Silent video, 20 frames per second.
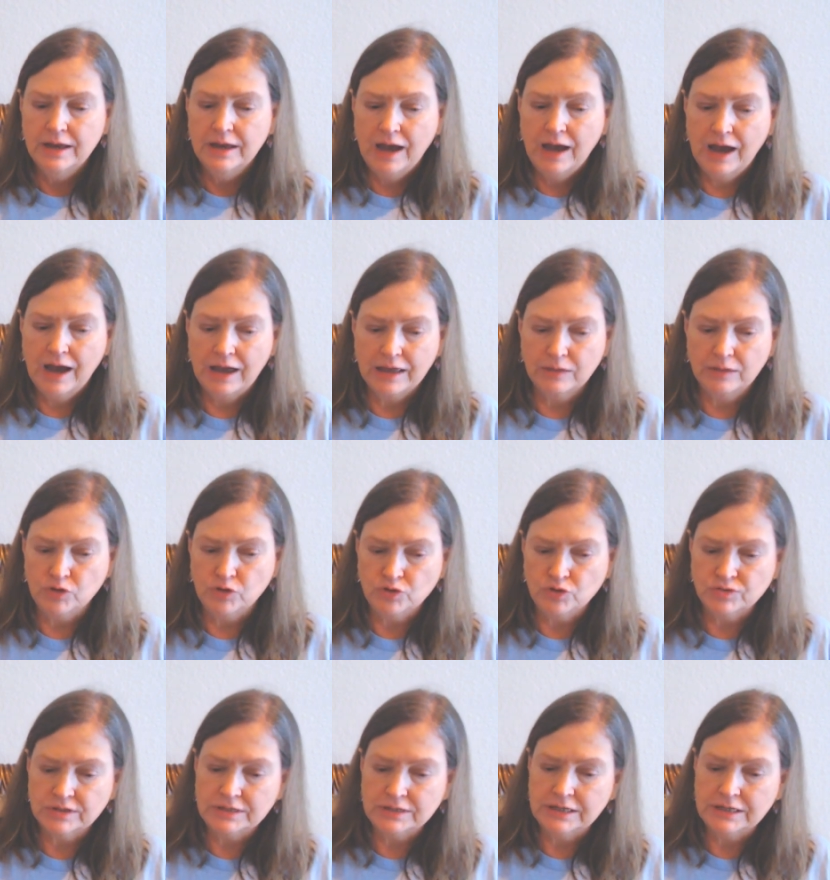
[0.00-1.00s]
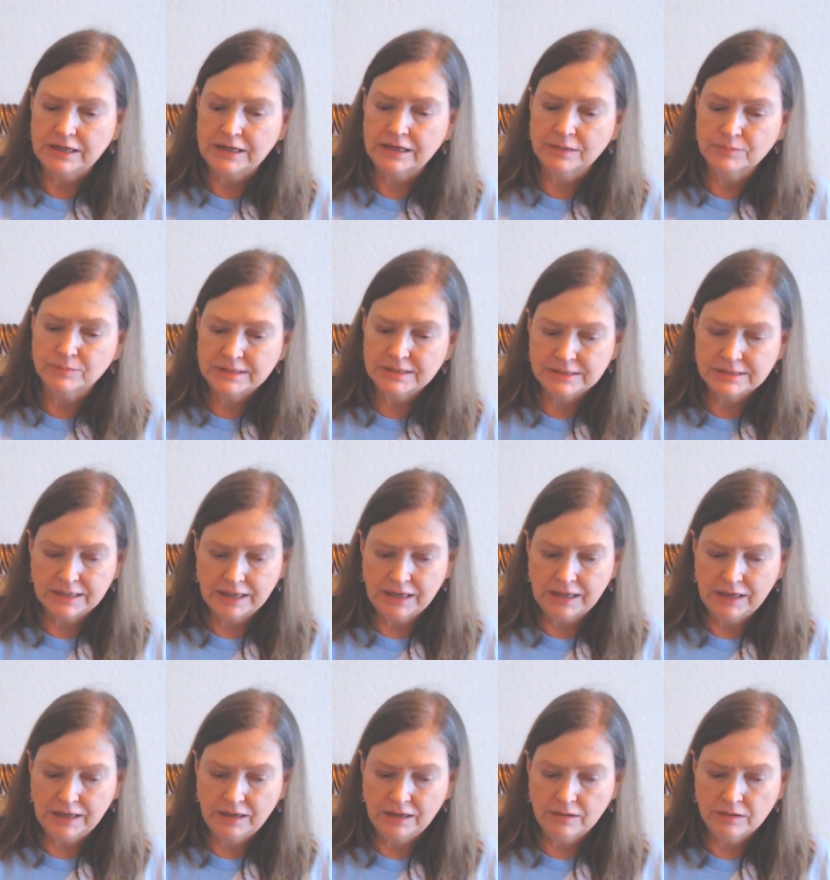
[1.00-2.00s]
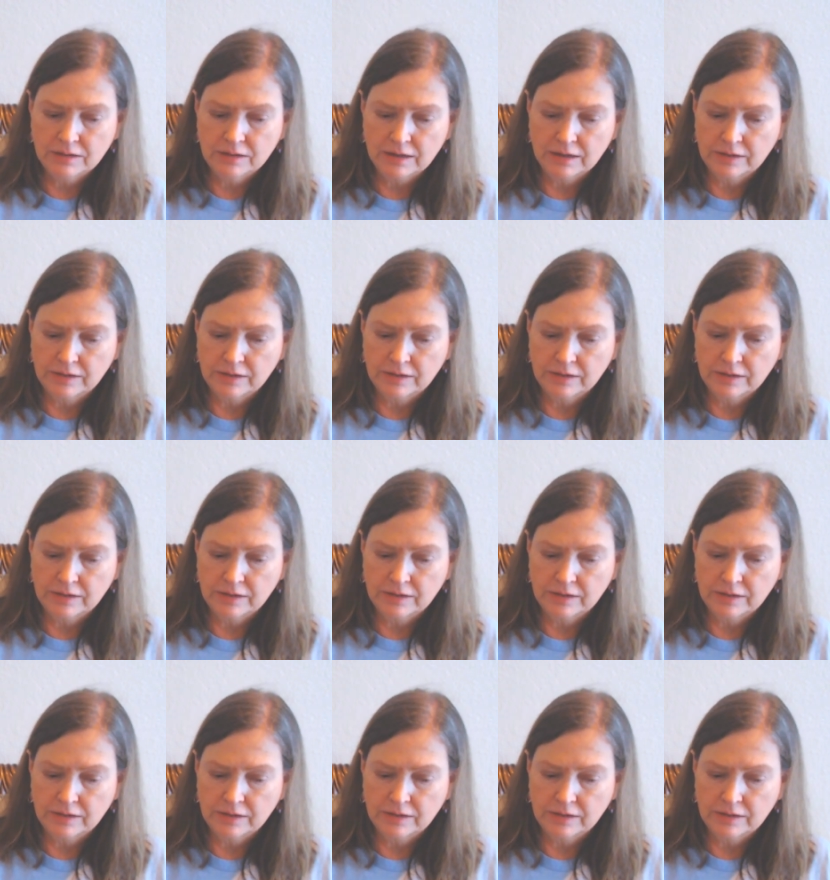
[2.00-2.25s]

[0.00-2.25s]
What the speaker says: I am using DMC,